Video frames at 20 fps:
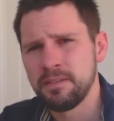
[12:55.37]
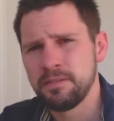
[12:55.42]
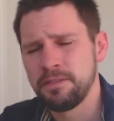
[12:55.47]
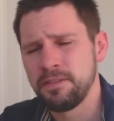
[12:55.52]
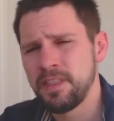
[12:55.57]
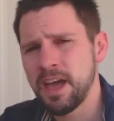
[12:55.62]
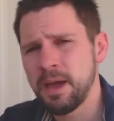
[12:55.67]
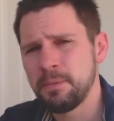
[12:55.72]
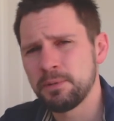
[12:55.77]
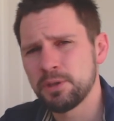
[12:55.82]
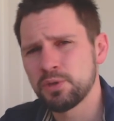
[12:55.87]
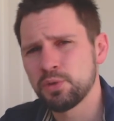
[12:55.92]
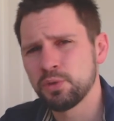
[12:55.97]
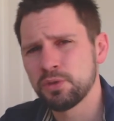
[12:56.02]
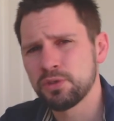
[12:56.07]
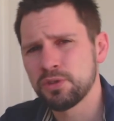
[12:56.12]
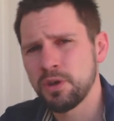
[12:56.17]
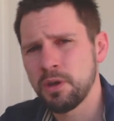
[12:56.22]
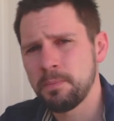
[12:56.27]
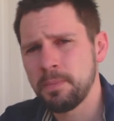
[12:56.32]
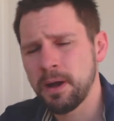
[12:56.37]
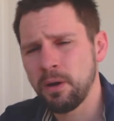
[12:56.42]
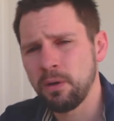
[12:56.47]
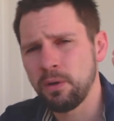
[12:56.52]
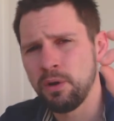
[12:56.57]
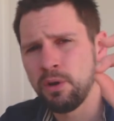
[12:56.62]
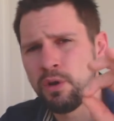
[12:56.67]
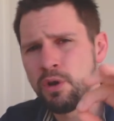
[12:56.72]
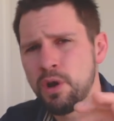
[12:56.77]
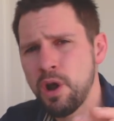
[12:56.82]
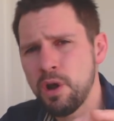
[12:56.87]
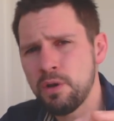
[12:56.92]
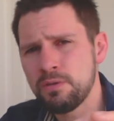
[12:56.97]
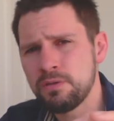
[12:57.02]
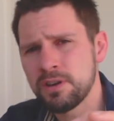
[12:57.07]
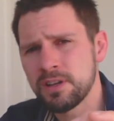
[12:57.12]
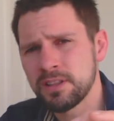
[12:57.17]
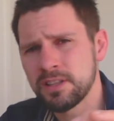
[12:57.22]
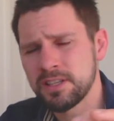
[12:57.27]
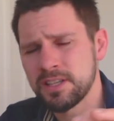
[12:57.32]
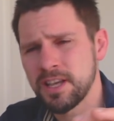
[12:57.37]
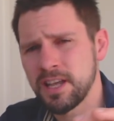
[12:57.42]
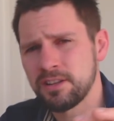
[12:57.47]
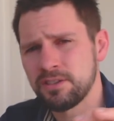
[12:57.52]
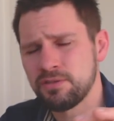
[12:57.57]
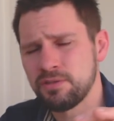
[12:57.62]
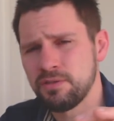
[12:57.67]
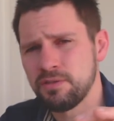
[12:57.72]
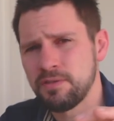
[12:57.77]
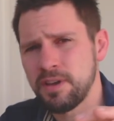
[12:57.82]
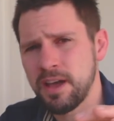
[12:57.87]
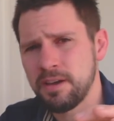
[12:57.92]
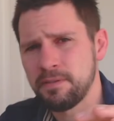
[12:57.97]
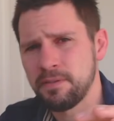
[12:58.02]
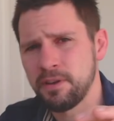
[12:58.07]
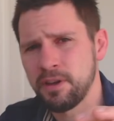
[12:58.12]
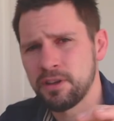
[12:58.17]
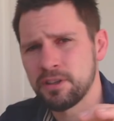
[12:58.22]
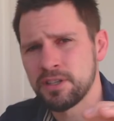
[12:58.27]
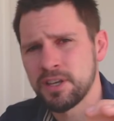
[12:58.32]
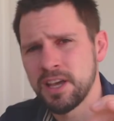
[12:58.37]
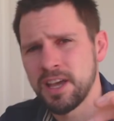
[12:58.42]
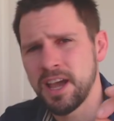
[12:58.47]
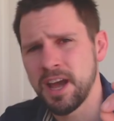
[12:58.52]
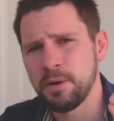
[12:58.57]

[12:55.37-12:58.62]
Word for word: Them, it's also about lowering the centre of effort